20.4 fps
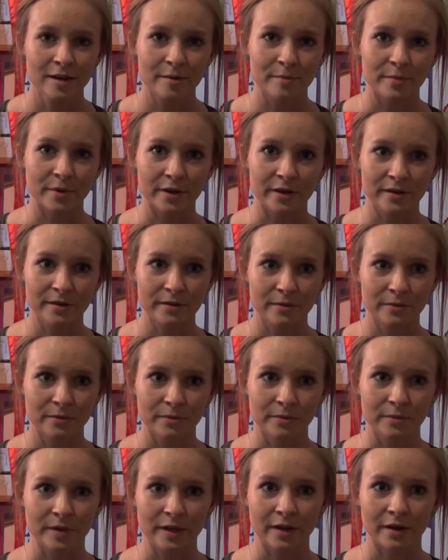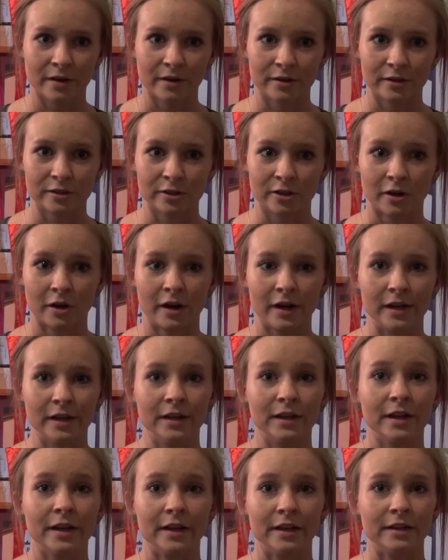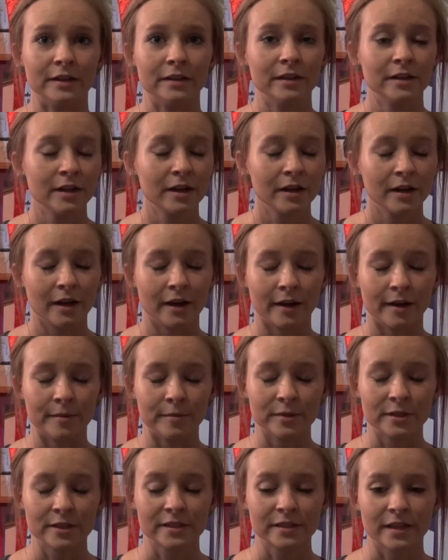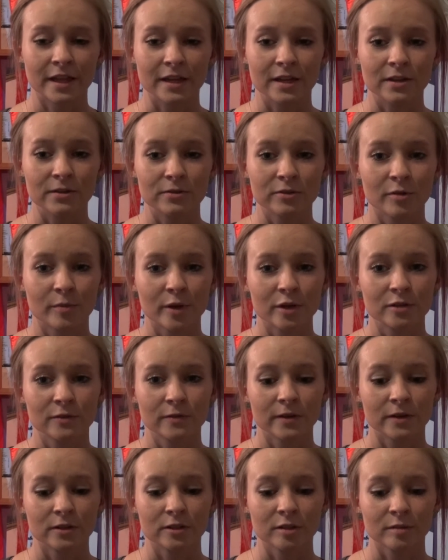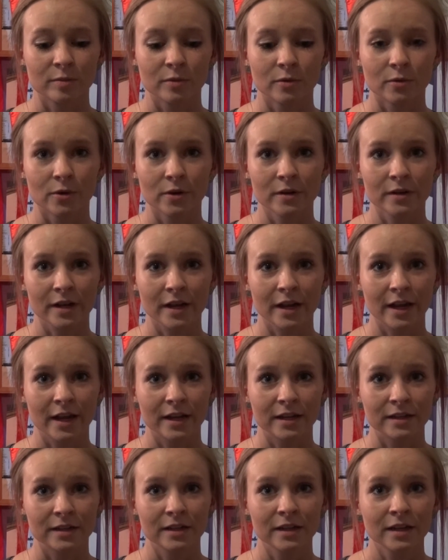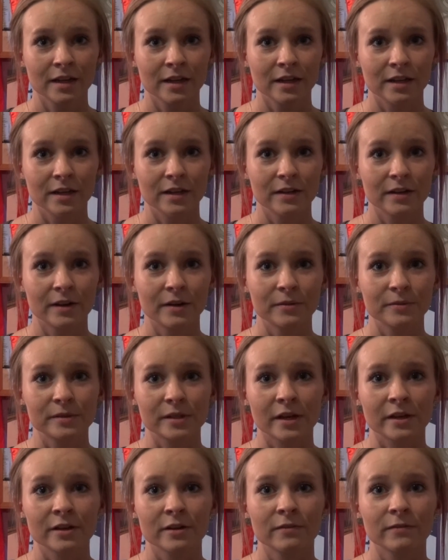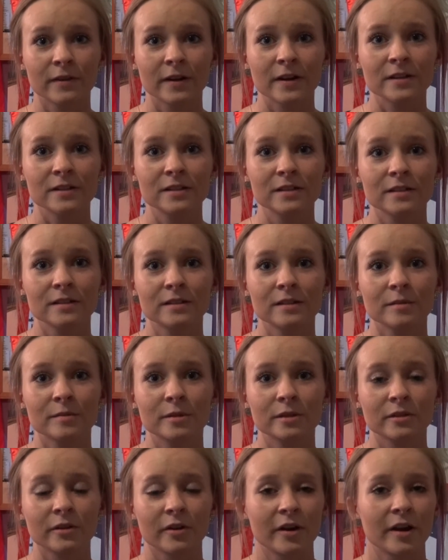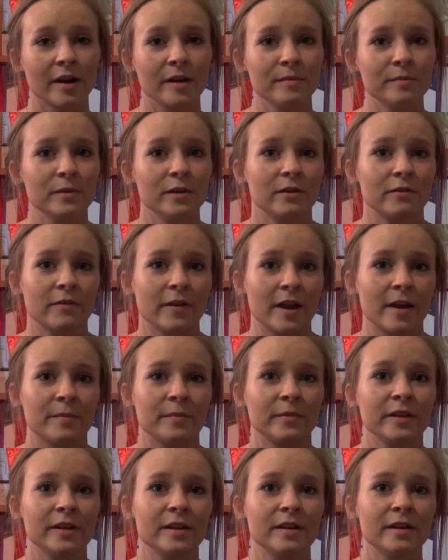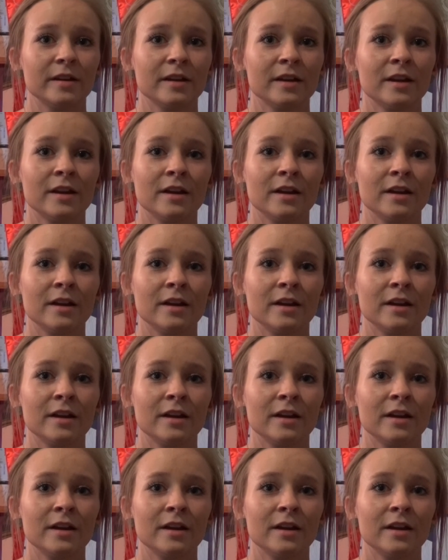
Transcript: but we are trying, and just thank you so much for your support, and tell your friends to subscribe, your family,